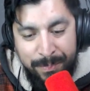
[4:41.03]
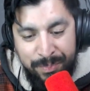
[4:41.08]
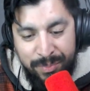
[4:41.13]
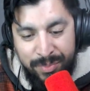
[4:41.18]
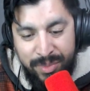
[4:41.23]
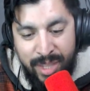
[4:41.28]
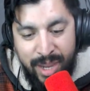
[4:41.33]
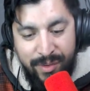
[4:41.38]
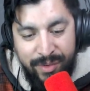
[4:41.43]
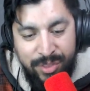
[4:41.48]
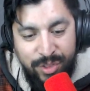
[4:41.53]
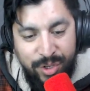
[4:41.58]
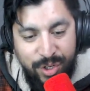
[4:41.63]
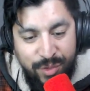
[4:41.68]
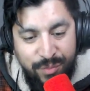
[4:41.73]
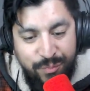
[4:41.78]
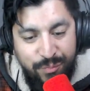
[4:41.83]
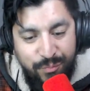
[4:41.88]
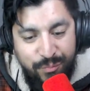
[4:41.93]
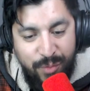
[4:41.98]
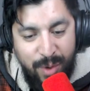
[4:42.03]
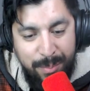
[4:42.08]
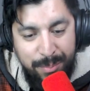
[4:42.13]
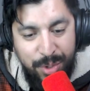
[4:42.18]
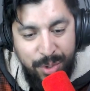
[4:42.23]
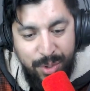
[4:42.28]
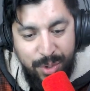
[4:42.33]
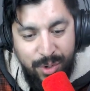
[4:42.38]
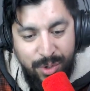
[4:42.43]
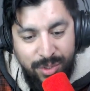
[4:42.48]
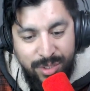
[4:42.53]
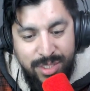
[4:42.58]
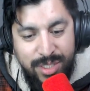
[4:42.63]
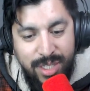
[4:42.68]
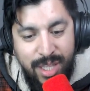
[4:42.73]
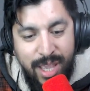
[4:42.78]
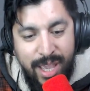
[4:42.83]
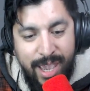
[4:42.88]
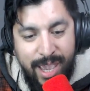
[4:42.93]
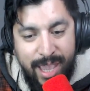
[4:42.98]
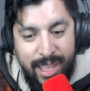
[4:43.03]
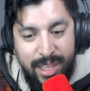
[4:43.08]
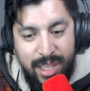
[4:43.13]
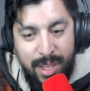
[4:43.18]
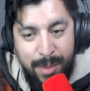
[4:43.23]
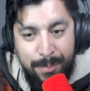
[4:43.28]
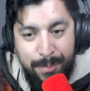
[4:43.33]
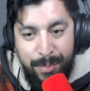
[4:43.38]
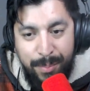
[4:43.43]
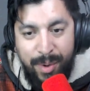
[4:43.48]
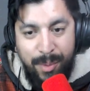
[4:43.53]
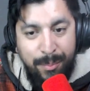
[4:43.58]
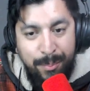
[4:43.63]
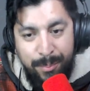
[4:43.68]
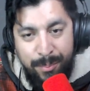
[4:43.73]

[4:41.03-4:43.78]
character from yours, and then bring